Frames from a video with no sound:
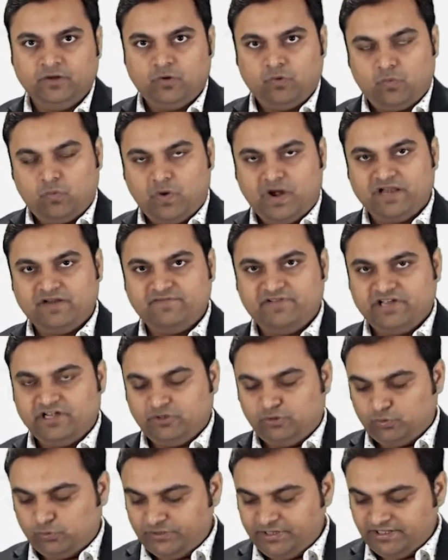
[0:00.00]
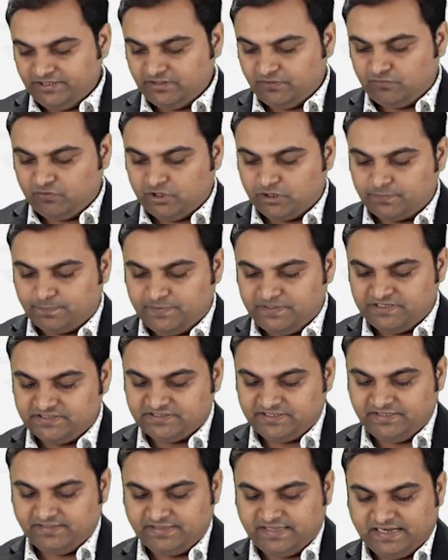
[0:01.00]
while we are loading the workpiece,
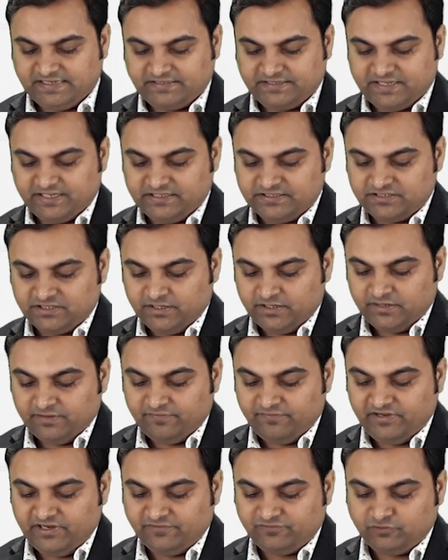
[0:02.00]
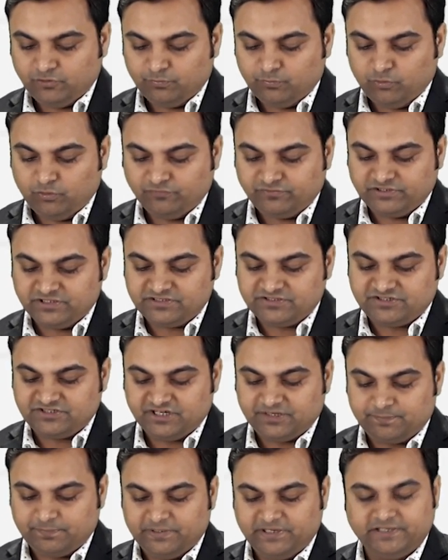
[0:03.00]
in that case we have to move this
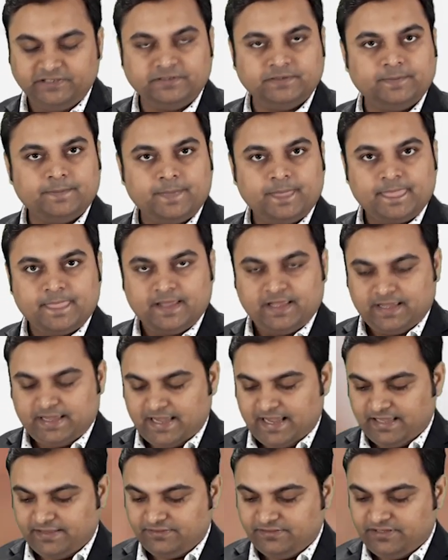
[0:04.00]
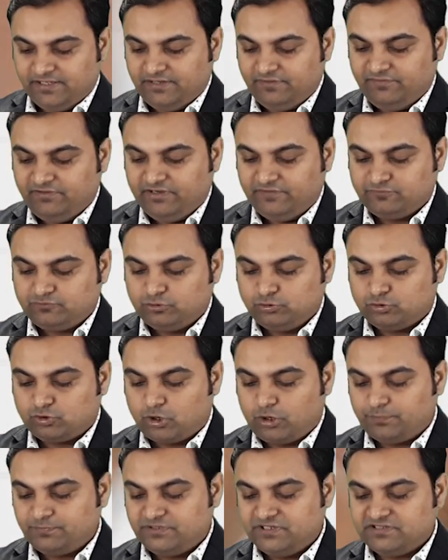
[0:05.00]
jig plate, and then we have to
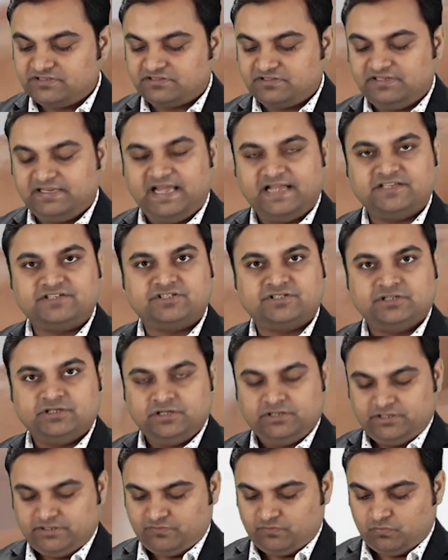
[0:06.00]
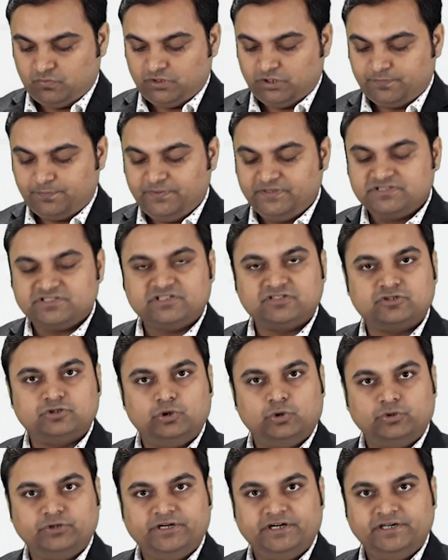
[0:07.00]
drop this latch. Workpiece is
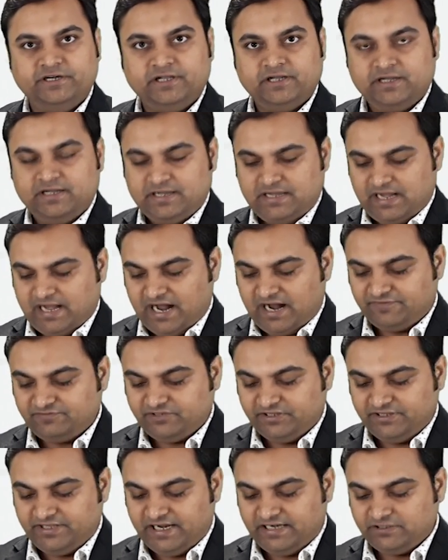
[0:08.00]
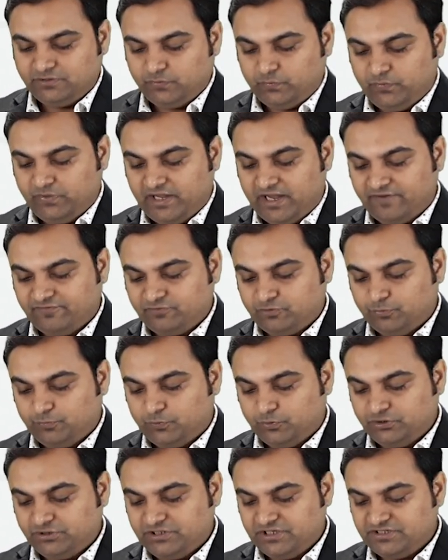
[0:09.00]
loaded. After that, we have to
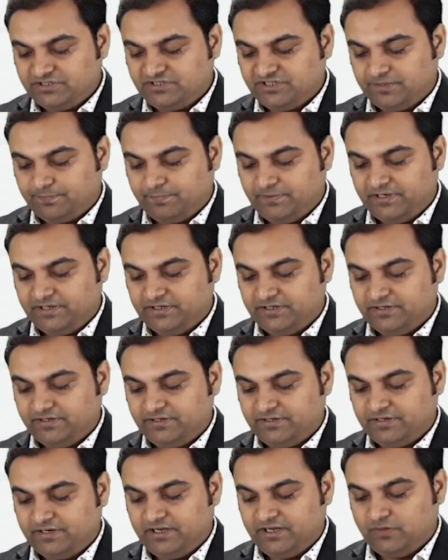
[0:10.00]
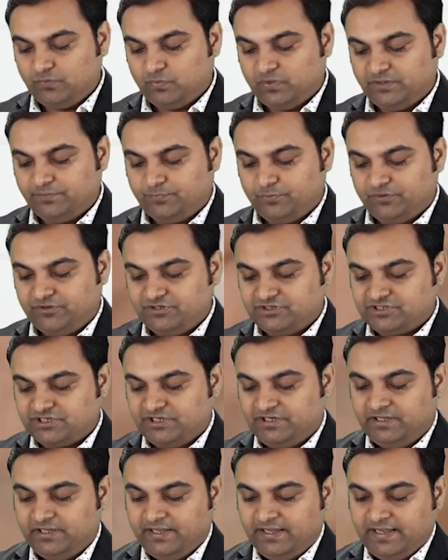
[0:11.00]
put this jig plate in one
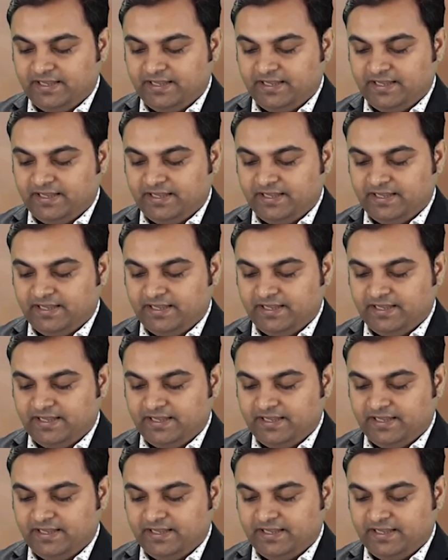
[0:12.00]
position,